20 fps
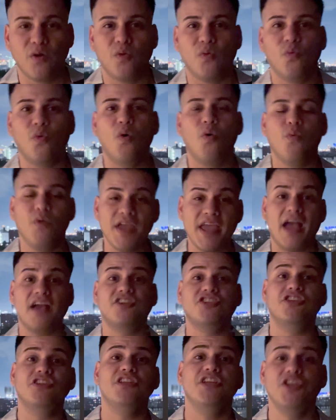we
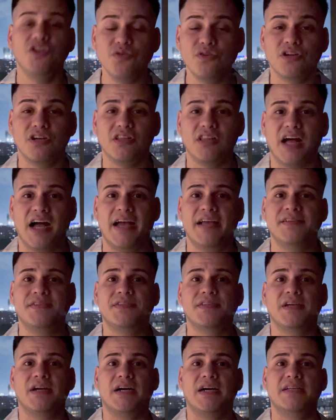actually utilize
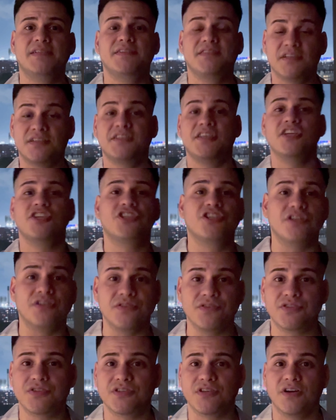uh,
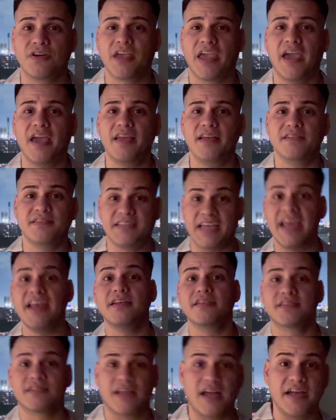statisticians, okay,
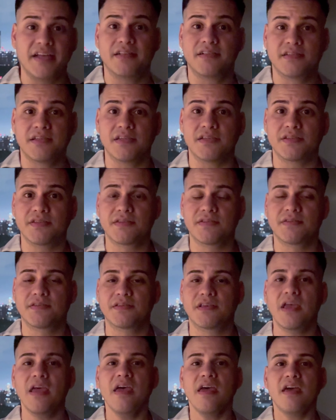data scientists
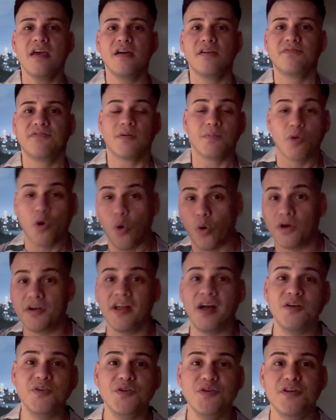from
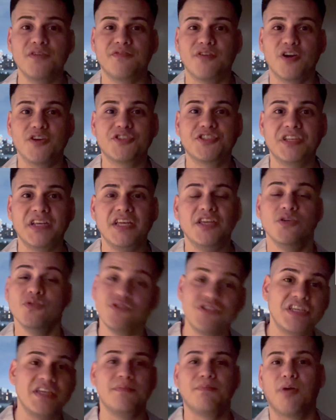Cornell University,
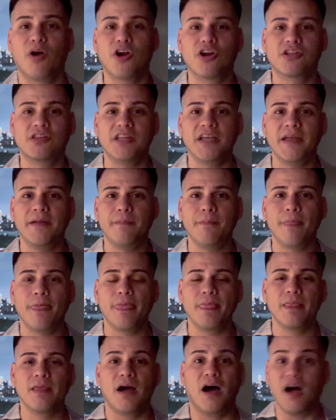UC Berkeley,
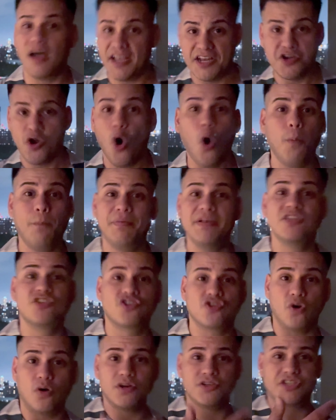uh, in open
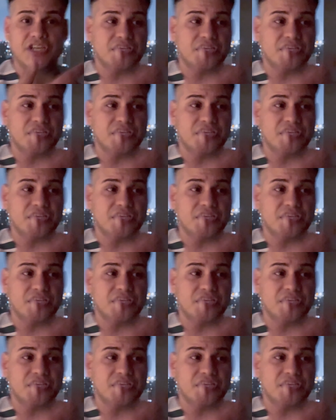source,